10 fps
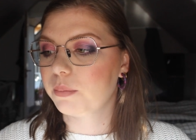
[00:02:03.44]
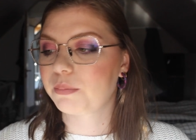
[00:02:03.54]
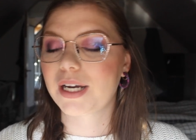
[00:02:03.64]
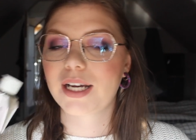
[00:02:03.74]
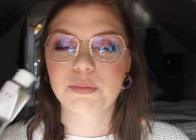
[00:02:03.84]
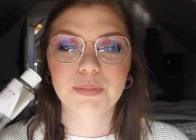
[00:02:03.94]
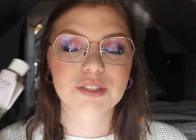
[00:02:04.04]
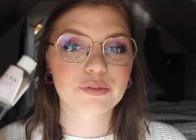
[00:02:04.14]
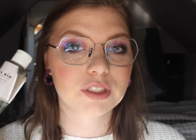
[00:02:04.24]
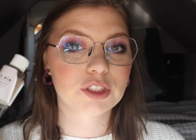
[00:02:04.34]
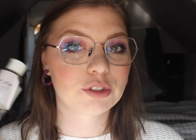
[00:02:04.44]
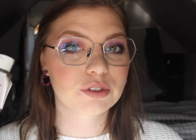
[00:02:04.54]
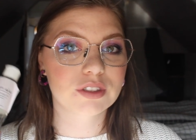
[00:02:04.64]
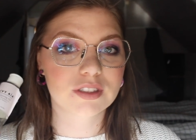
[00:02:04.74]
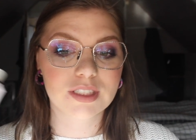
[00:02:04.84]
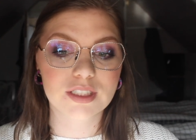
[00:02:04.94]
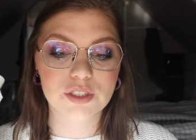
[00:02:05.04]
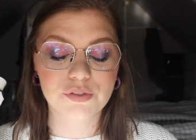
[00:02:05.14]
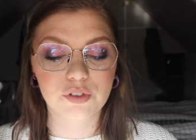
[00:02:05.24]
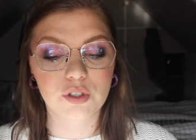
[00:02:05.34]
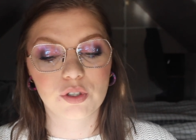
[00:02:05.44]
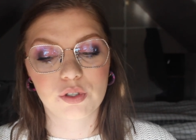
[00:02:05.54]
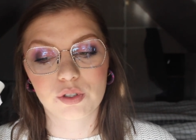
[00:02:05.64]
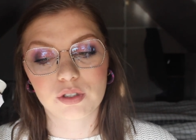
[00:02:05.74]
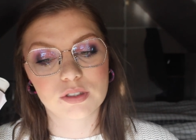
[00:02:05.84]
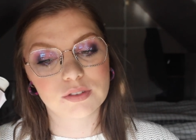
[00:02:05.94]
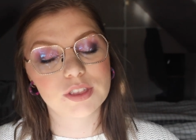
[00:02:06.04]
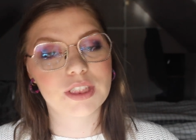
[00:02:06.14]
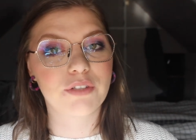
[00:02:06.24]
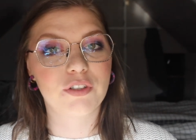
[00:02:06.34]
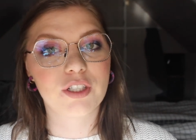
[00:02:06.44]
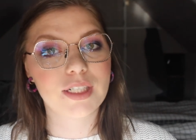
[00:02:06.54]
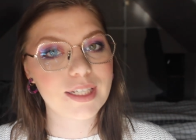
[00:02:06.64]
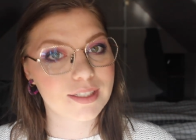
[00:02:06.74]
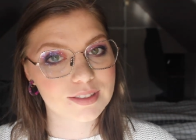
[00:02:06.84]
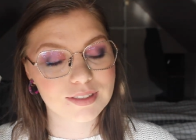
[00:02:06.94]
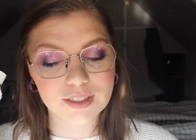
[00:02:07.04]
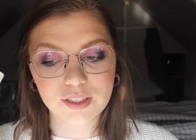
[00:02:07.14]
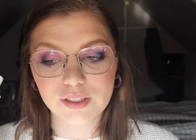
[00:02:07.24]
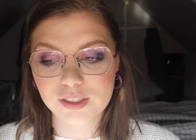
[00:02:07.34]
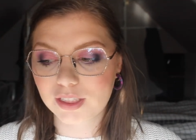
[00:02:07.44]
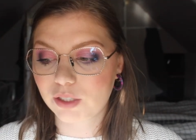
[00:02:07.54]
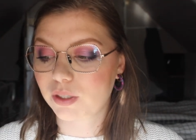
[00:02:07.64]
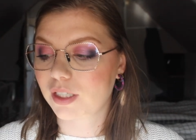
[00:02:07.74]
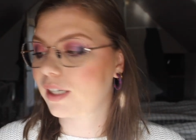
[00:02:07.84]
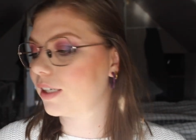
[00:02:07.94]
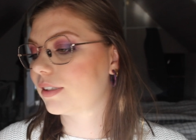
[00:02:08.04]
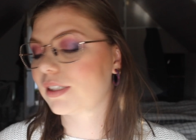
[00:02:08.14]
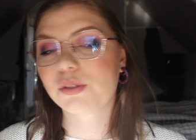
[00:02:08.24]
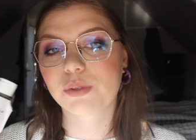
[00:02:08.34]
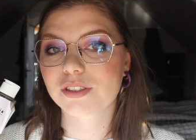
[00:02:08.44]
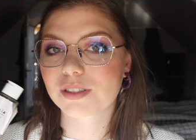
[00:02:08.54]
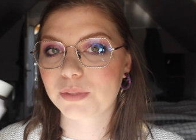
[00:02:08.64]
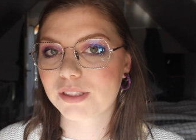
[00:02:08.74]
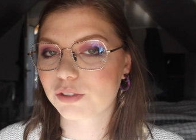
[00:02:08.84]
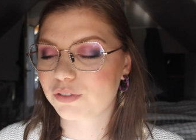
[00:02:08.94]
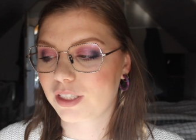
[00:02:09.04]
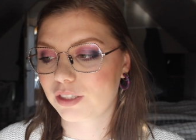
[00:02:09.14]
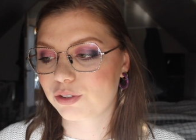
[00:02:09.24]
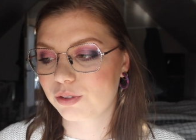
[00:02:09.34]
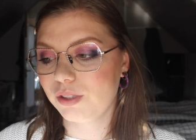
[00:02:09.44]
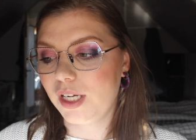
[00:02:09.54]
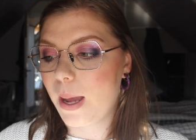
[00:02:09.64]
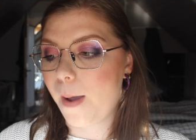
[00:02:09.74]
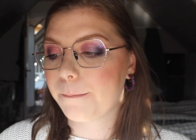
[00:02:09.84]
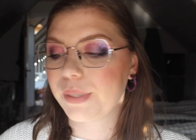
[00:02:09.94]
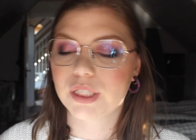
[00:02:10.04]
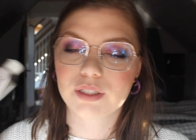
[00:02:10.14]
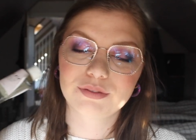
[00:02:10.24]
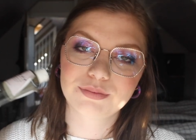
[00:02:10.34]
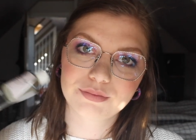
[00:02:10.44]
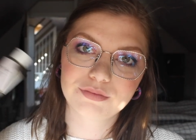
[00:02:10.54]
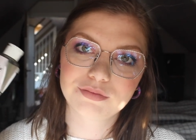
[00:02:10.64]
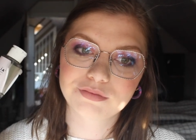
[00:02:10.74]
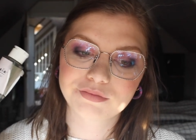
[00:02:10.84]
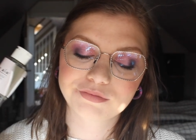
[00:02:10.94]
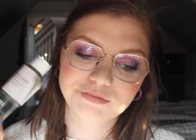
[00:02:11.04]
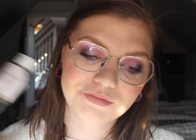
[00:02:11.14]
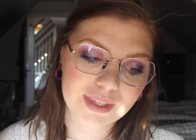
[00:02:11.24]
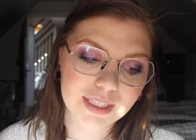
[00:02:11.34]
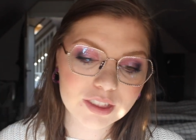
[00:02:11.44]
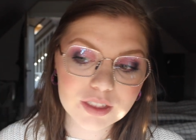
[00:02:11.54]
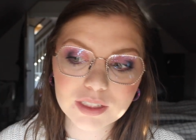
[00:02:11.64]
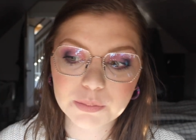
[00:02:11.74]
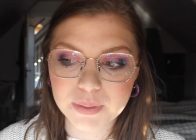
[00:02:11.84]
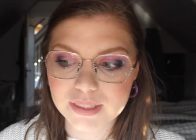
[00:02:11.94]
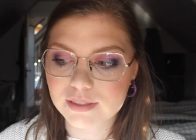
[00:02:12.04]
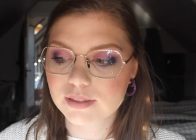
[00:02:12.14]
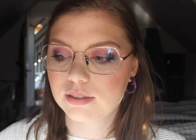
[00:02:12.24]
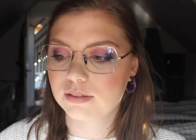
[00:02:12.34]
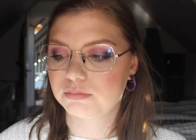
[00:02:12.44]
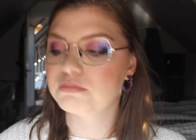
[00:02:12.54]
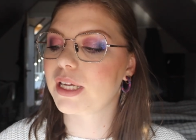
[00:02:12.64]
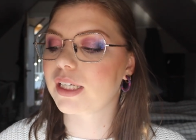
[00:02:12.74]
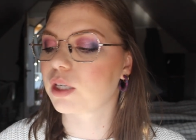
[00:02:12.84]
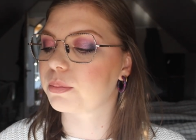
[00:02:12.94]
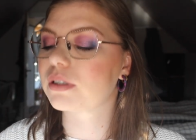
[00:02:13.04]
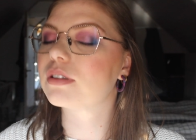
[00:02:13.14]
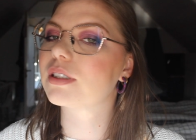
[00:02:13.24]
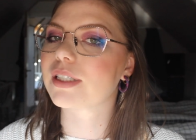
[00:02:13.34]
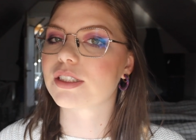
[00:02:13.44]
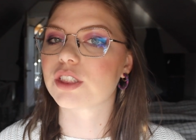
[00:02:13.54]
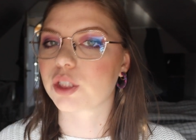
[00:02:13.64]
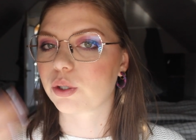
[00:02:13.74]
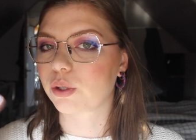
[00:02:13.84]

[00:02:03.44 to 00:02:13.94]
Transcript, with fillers: My best friend uses this for shaving her legs in the shower, and it works amazing for that too, but it's not the best makeup cleansing